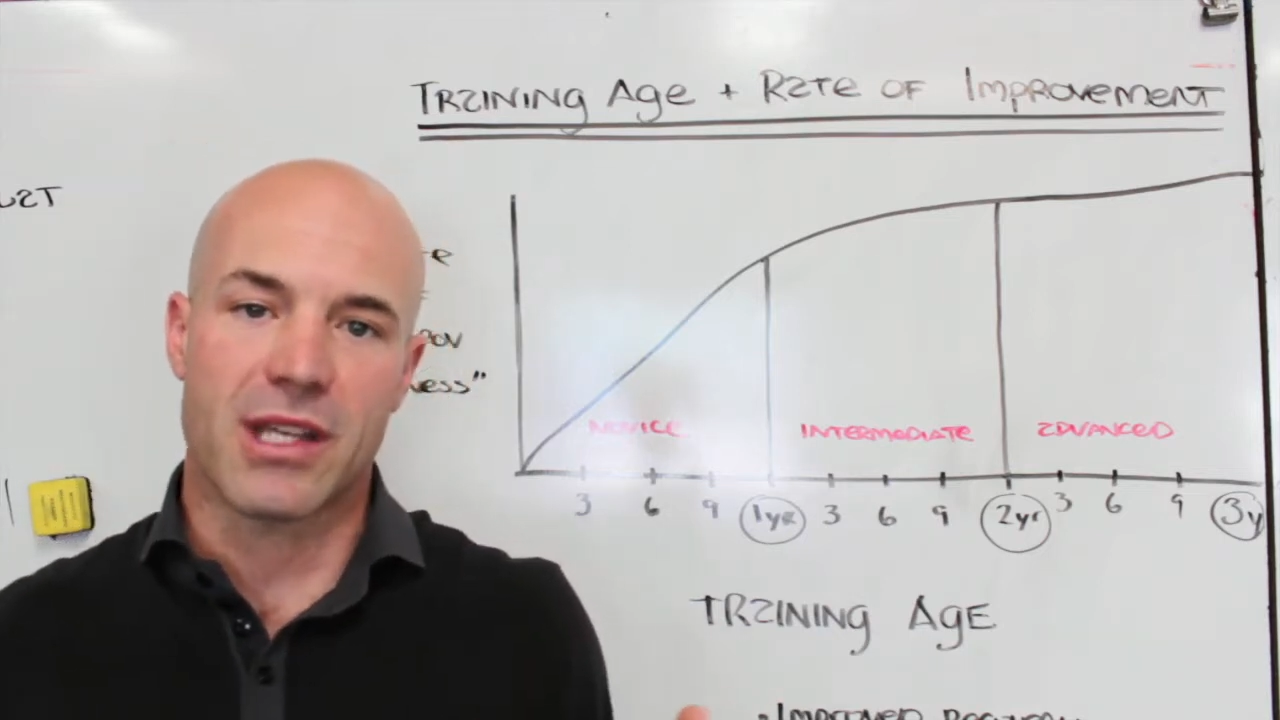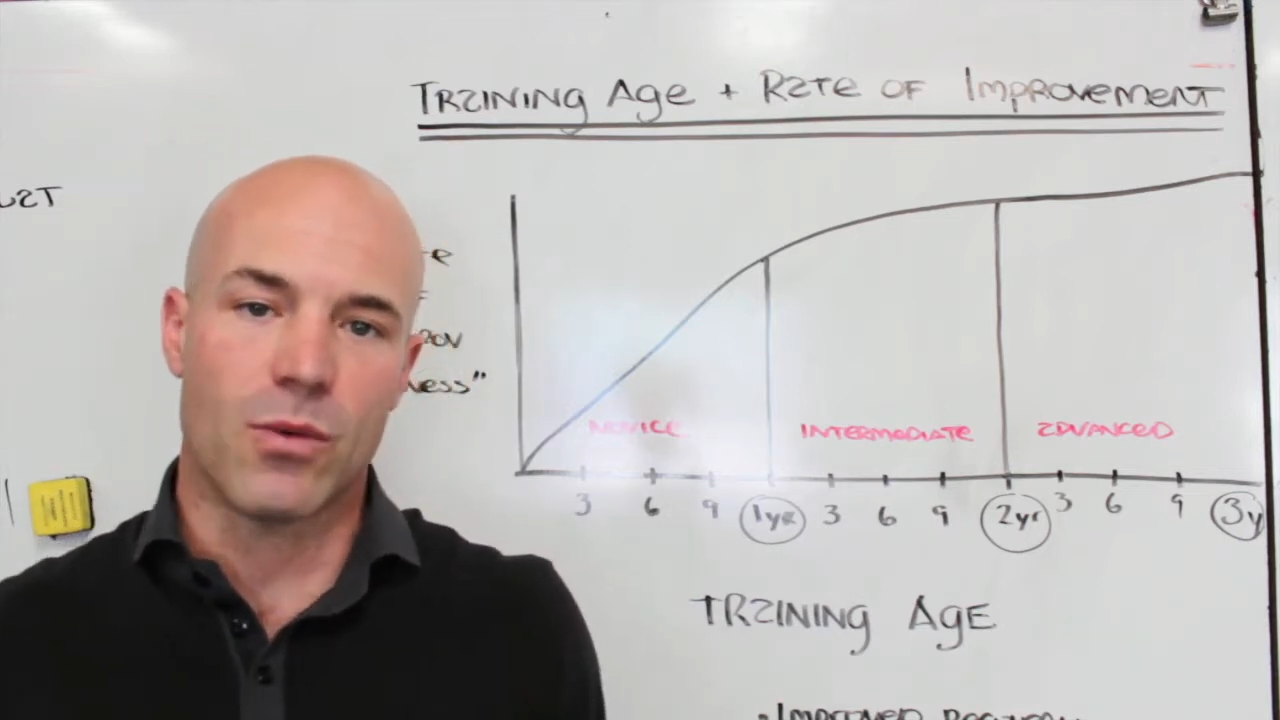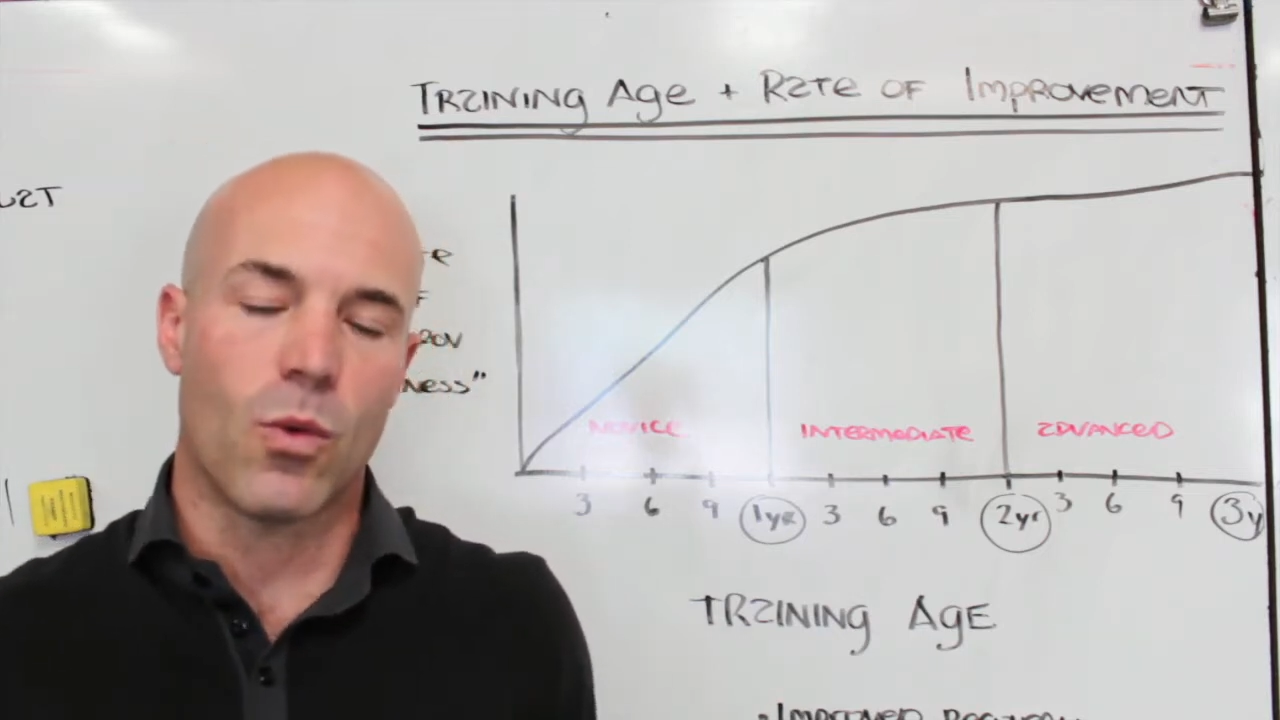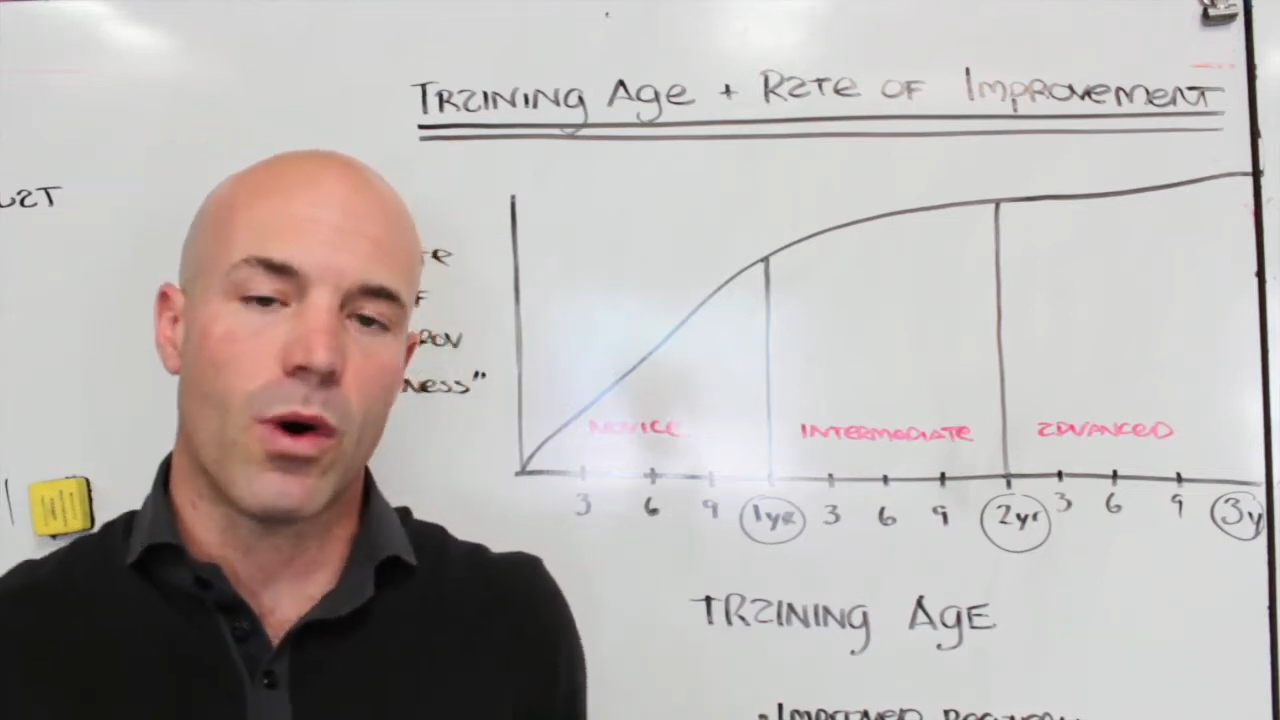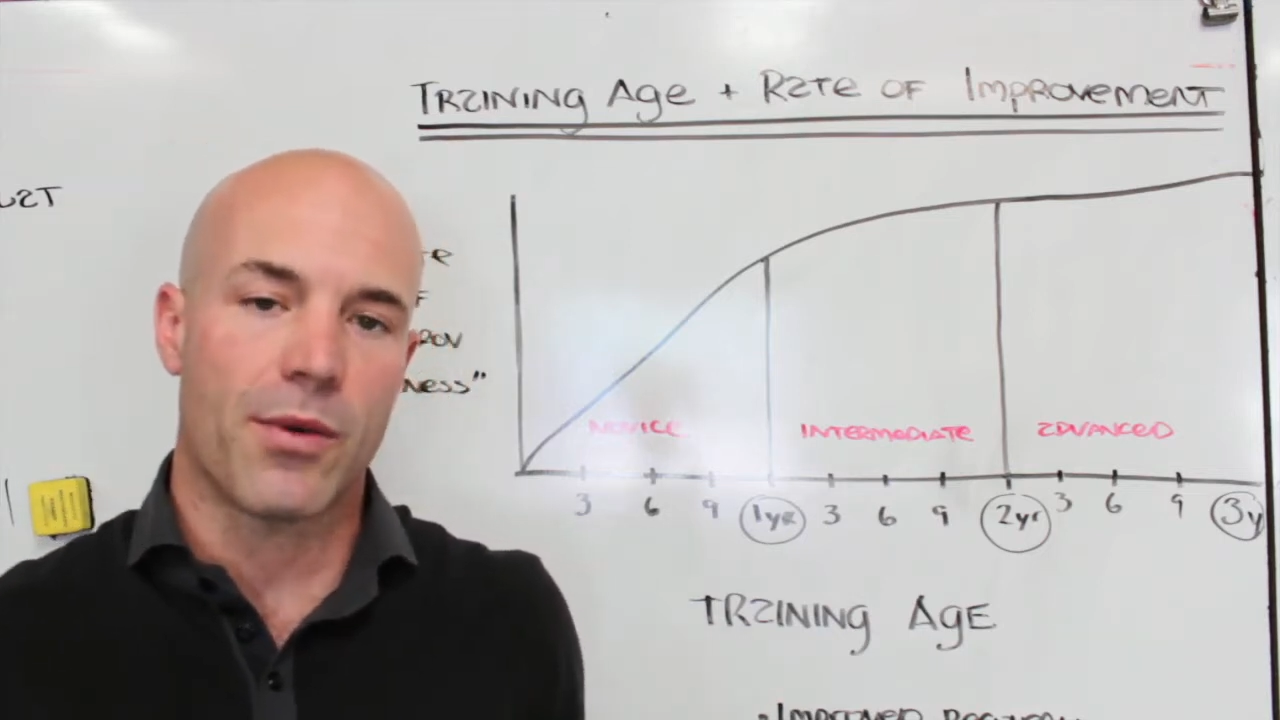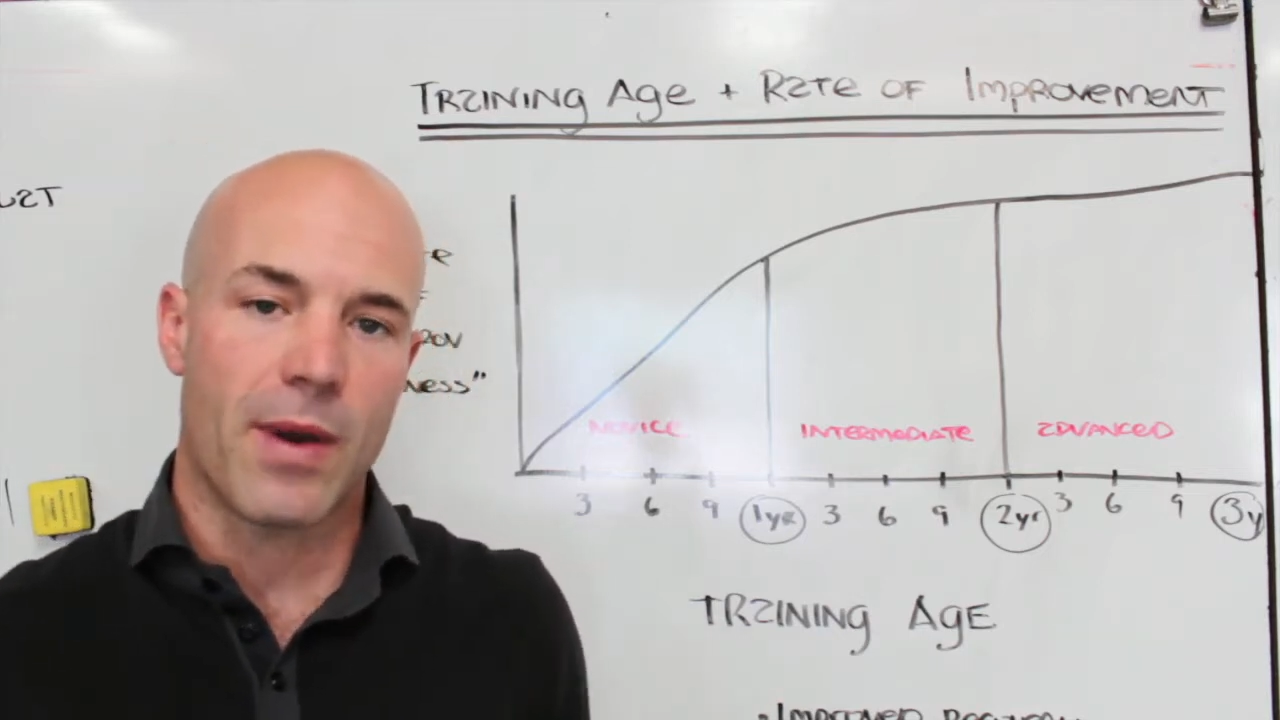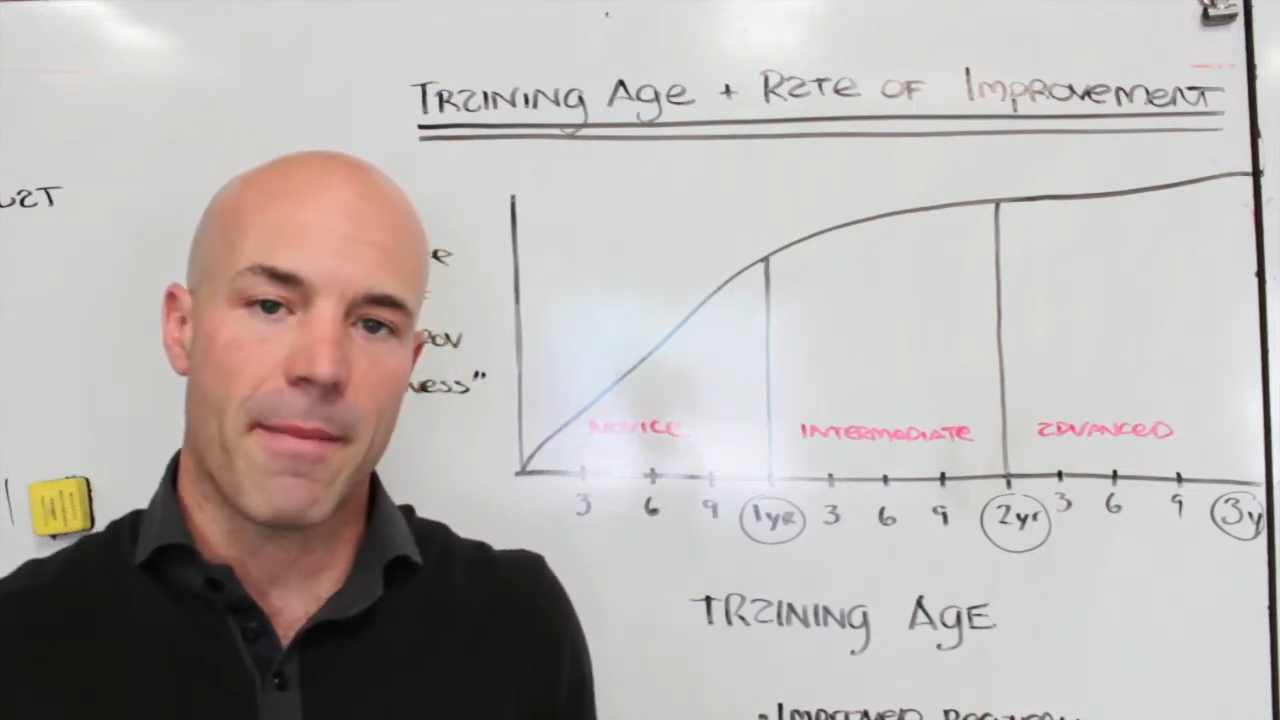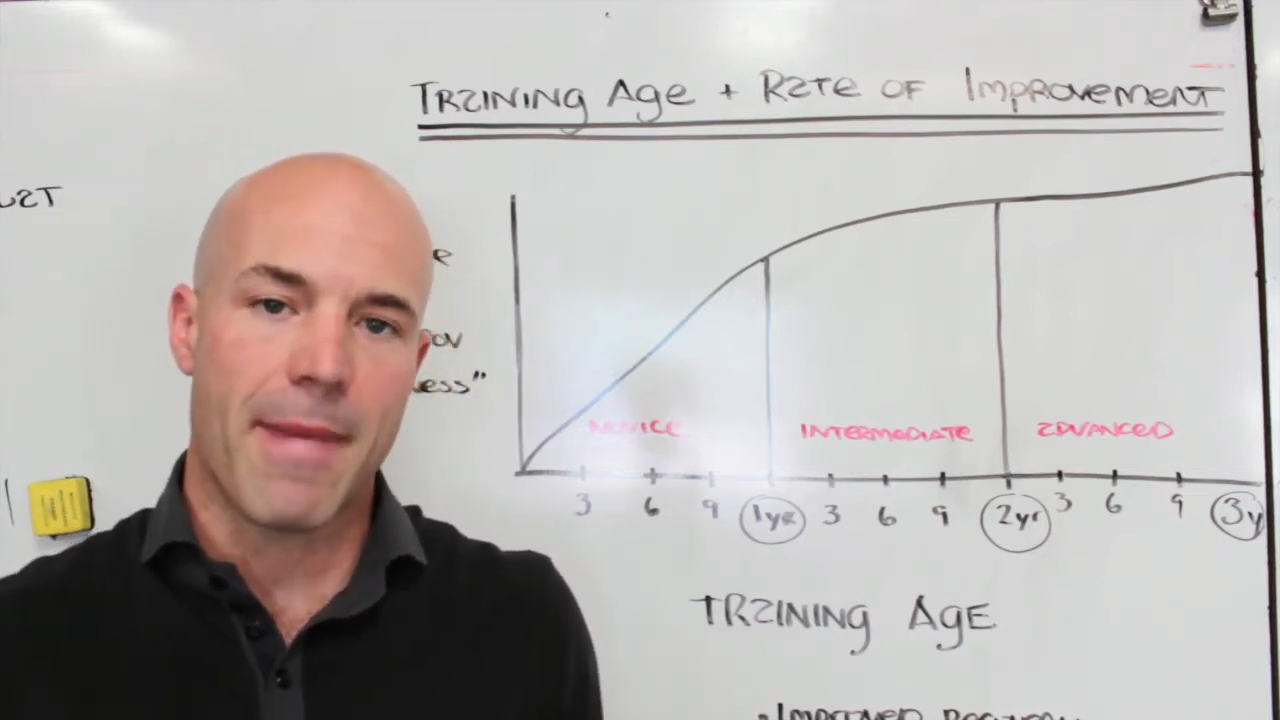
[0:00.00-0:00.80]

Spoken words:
in one rep